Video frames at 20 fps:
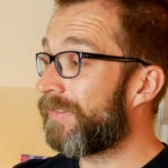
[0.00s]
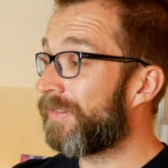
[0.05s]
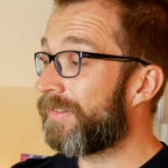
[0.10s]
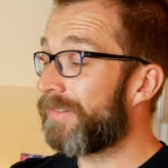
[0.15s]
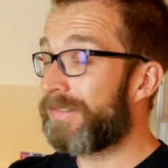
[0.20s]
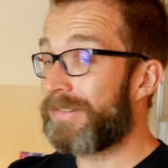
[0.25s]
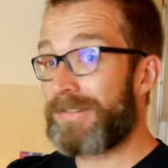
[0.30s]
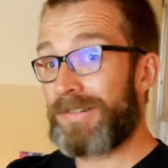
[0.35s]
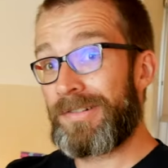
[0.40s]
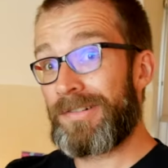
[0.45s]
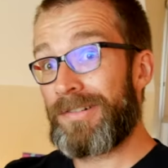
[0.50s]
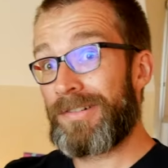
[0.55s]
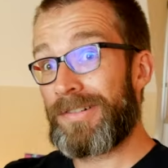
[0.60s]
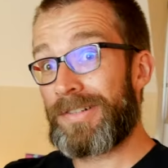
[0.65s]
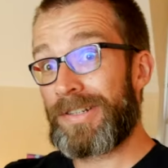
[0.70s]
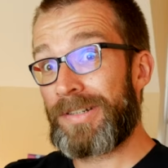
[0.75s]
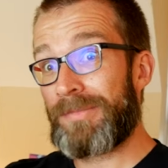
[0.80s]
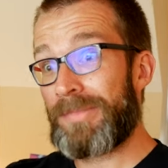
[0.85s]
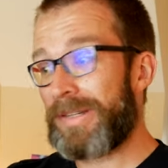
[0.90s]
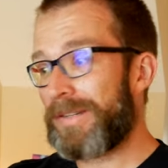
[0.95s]
so it's got
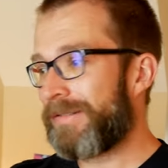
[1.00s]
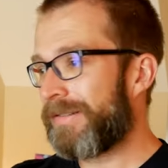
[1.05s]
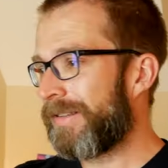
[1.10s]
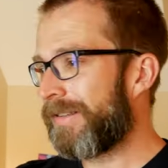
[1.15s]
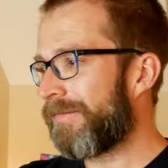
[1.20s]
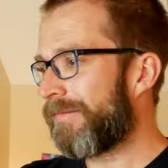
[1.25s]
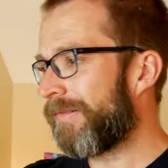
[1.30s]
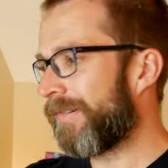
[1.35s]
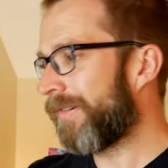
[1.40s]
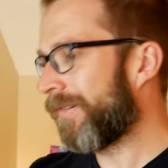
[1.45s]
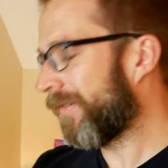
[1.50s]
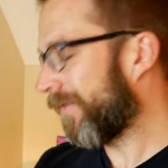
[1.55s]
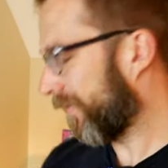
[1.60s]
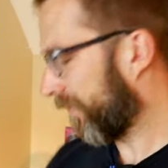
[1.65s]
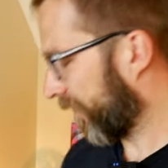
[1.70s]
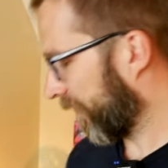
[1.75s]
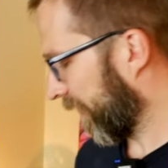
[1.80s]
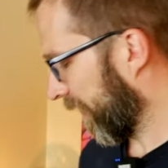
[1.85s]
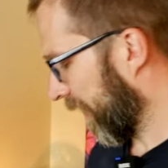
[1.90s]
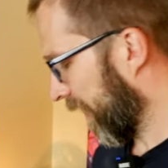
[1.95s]
RGB on it, why not?
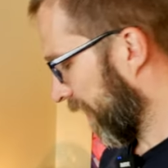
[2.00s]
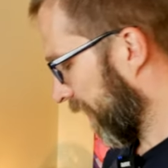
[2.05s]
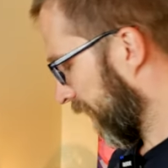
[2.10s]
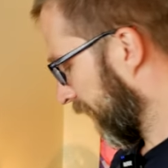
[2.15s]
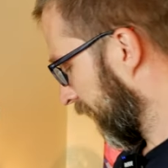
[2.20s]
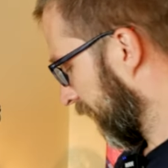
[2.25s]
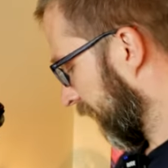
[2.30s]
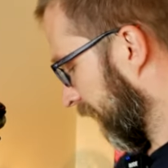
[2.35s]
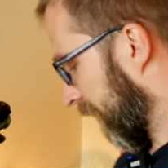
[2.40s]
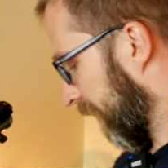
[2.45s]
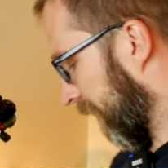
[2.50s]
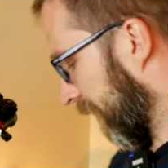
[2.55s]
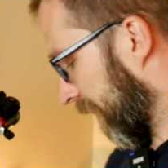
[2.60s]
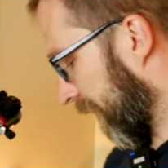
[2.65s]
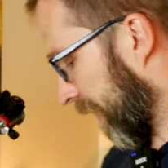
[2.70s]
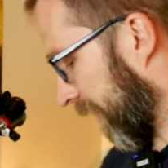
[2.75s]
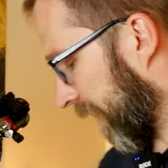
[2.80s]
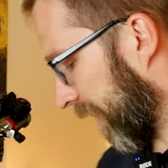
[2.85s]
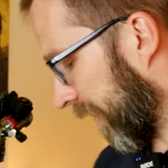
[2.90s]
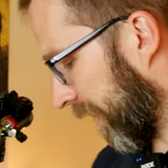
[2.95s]

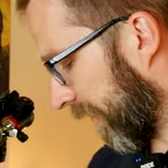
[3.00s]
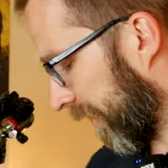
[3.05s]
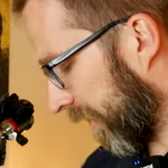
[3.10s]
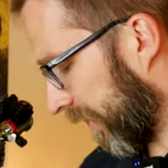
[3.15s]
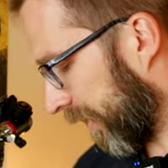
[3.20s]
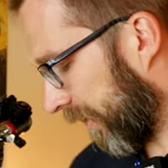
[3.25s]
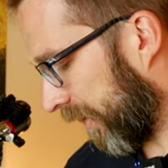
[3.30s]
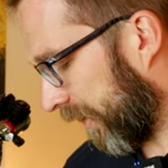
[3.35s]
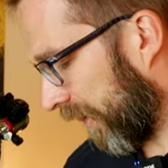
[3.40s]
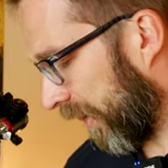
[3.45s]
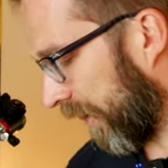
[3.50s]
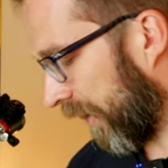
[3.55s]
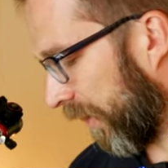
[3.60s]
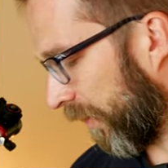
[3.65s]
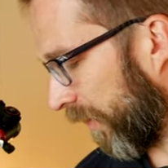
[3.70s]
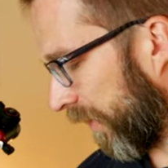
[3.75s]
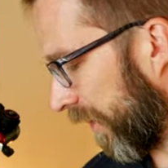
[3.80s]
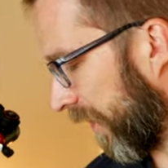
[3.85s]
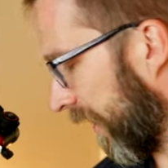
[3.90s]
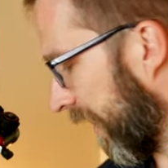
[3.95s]
And we